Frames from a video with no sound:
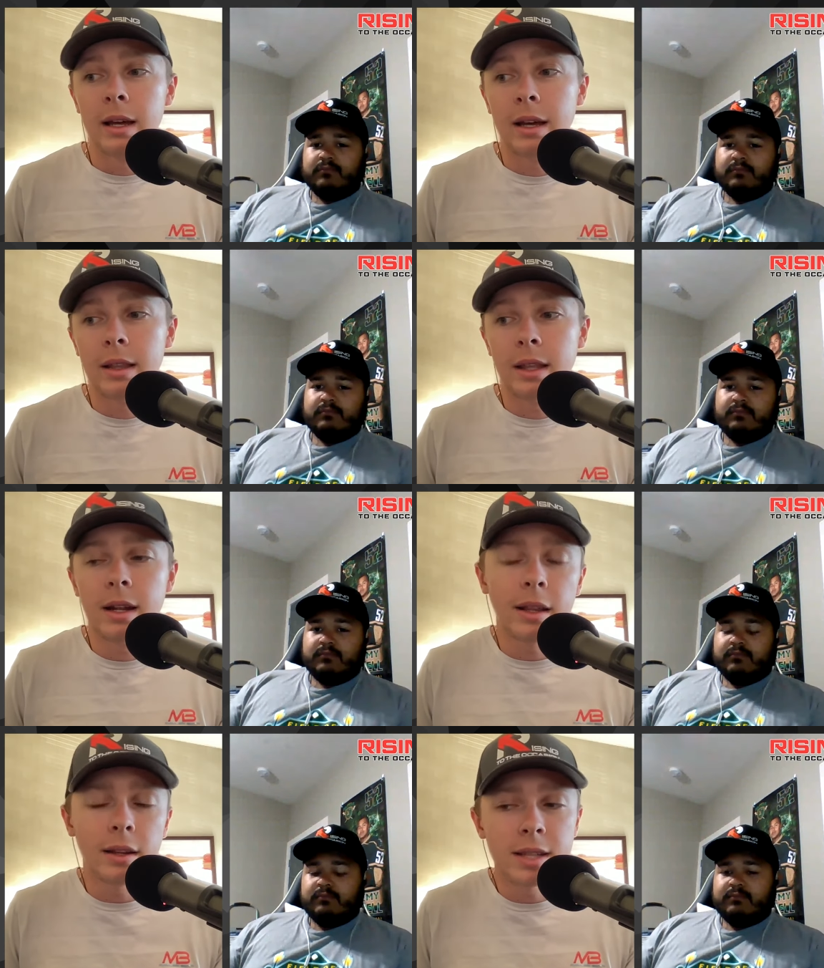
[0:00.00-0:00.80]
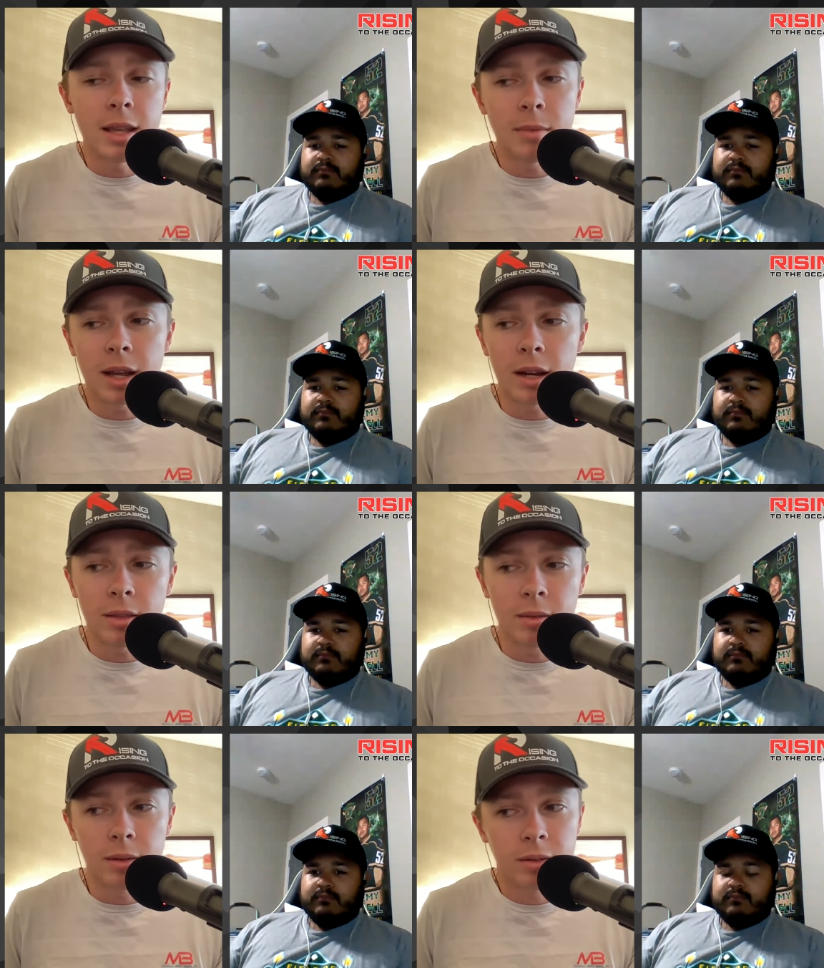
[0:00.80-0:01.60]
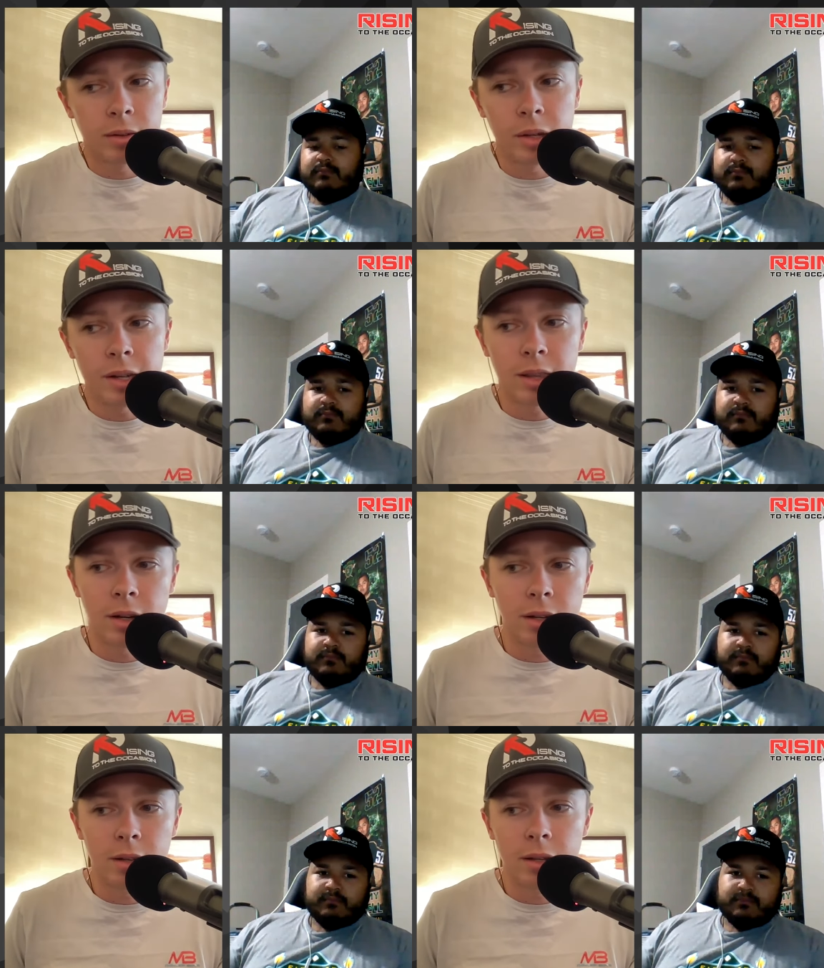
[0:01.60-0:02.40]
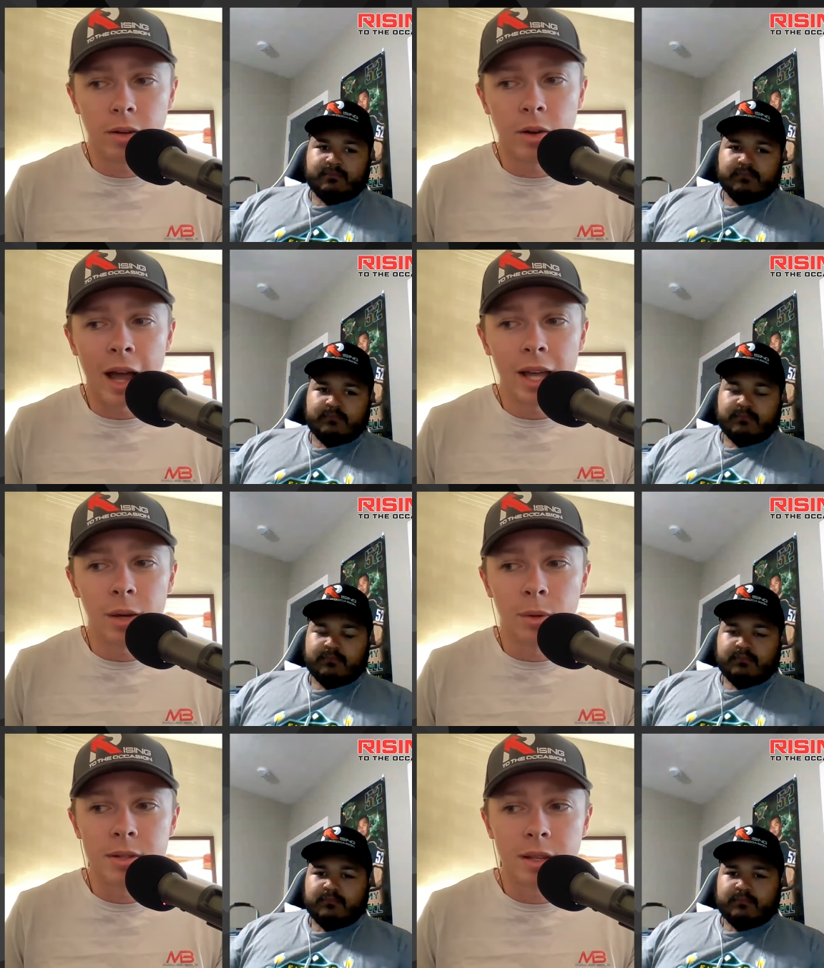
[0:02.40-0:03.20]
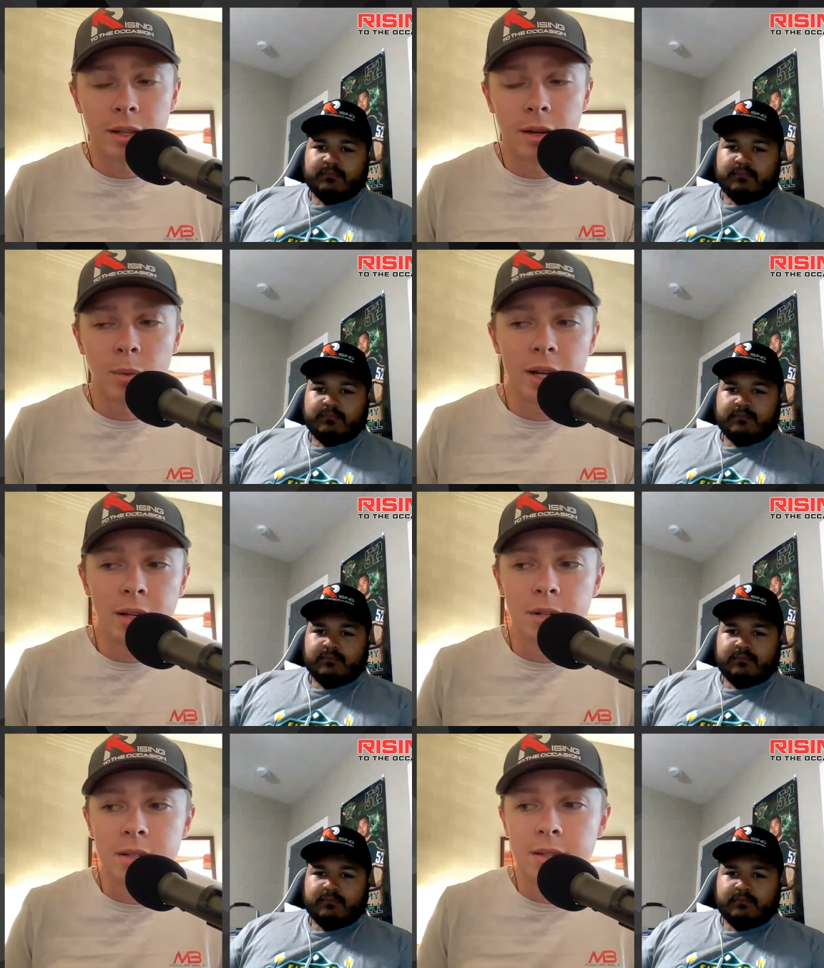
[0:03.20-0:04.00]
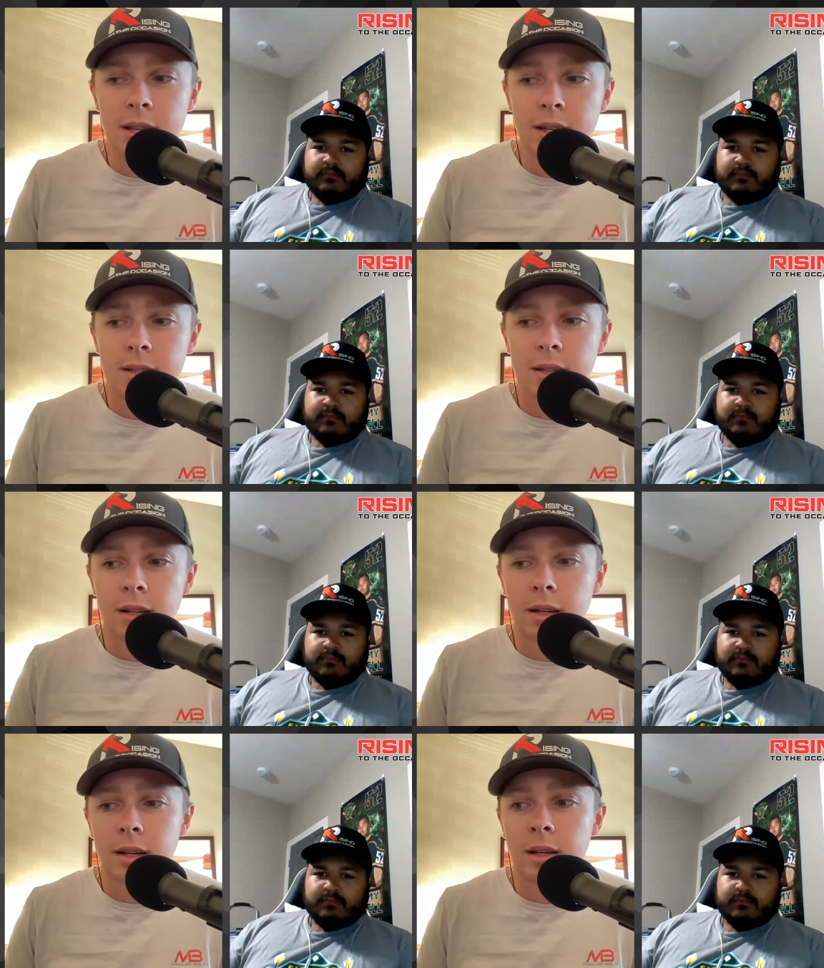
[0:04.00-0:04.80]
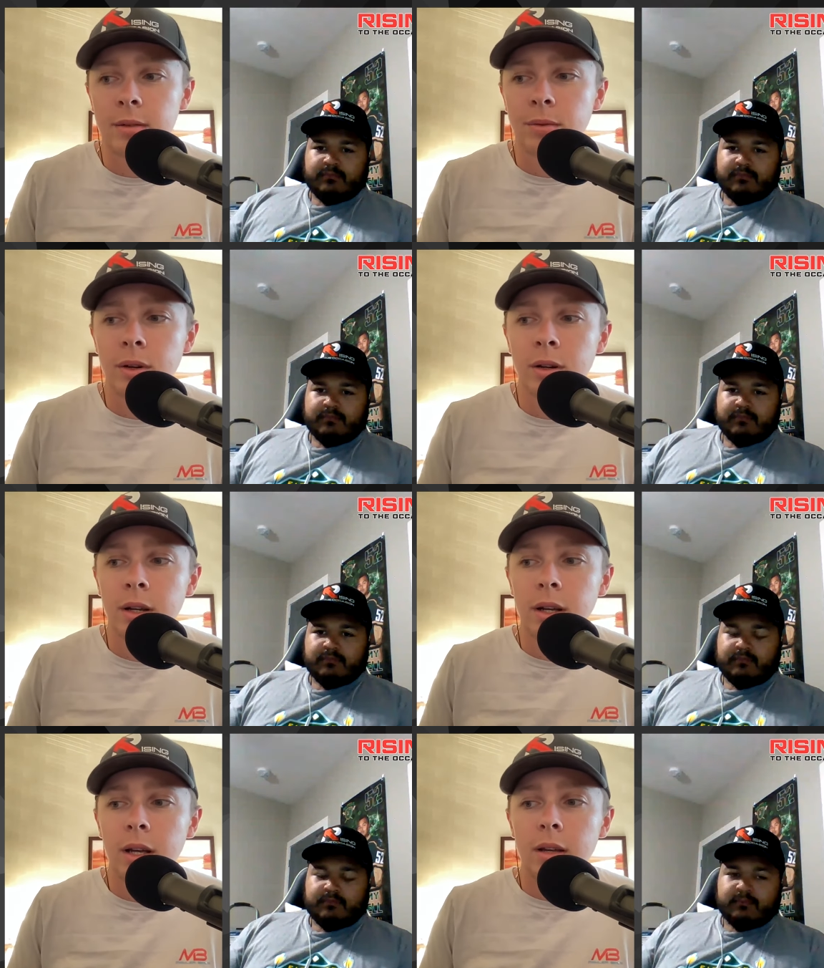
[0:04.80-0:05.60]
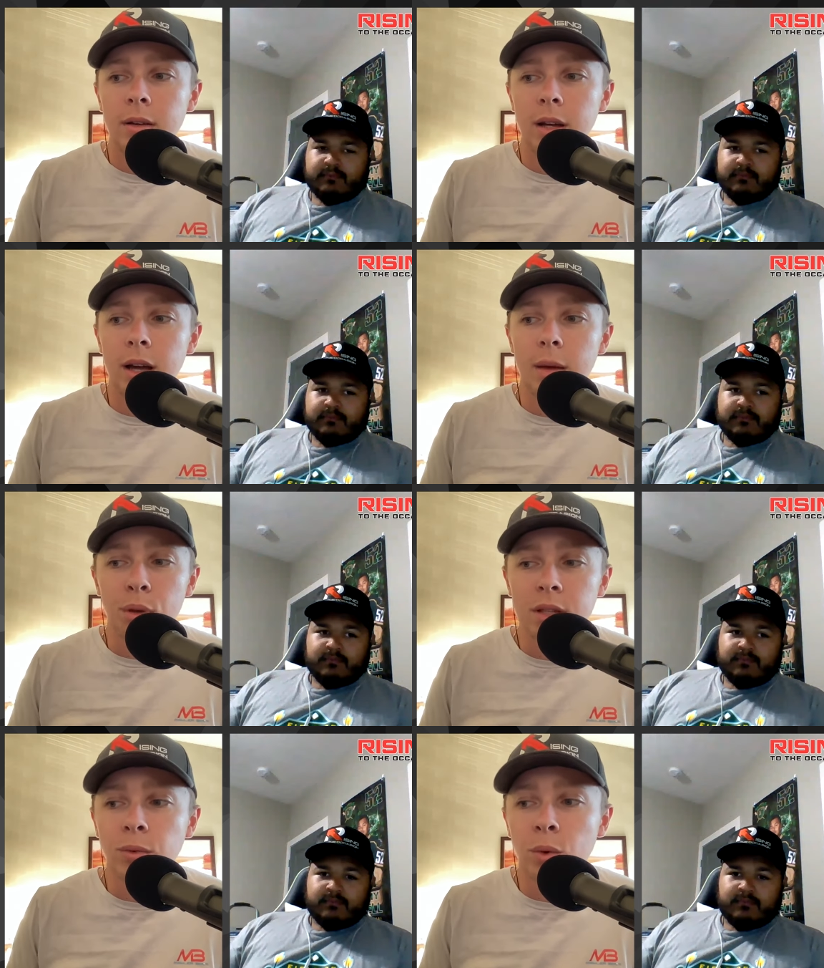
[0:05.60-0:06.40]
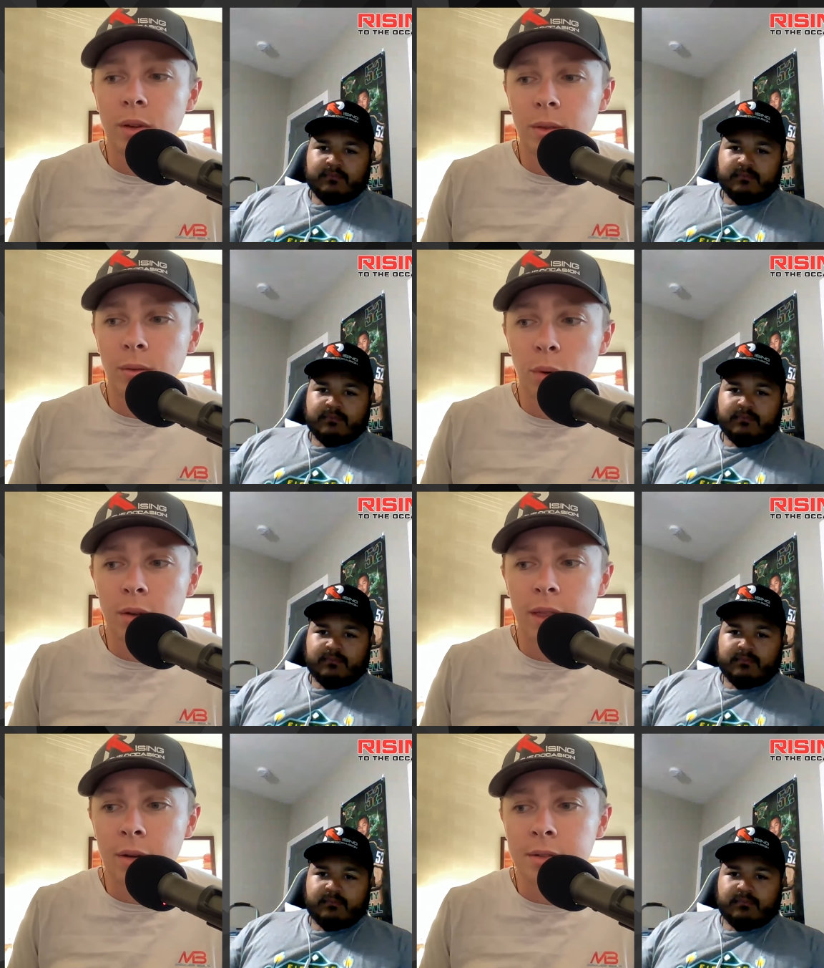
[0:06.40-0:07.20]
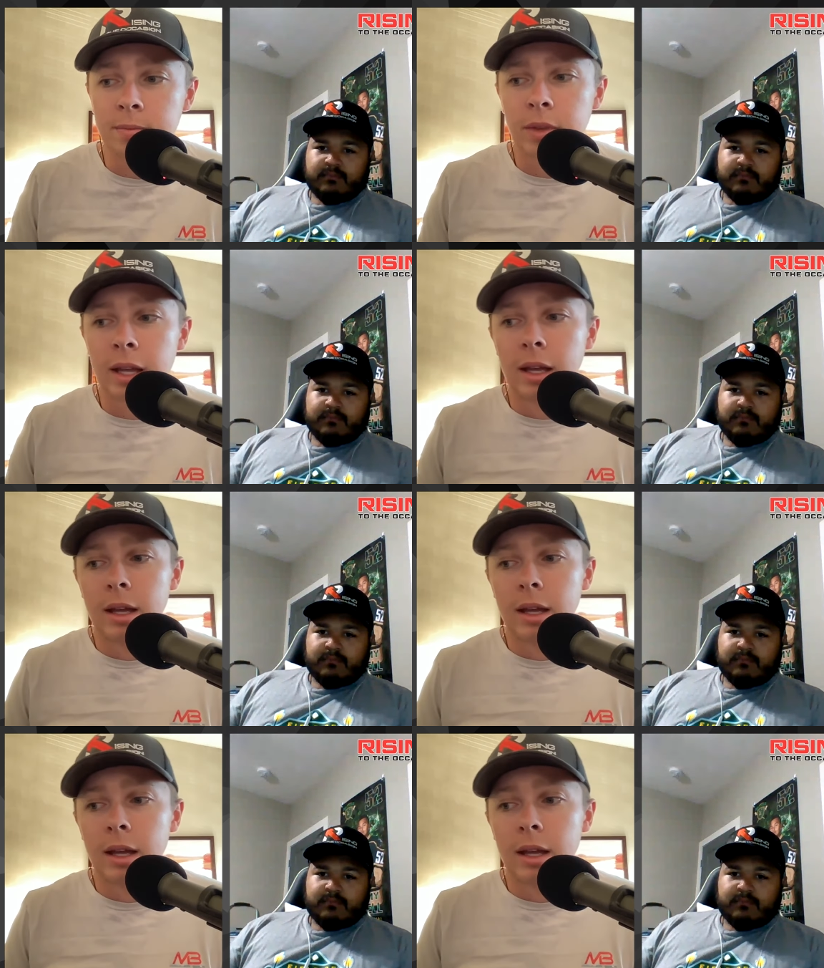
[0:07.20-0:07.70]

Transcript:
Speaker 1: Uh, and then another team to kind of look there, you know, Iowa sitting there ranked number six uh, for uh, at plus four four thousand.